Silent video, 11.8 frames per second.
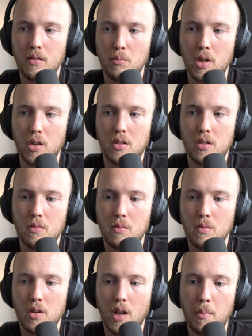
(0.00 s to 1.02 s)
because
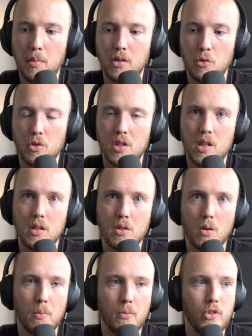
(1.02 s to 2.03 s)
I mean USD is
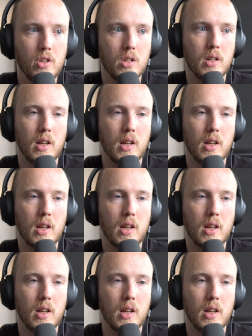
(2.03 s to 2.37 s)
obviously,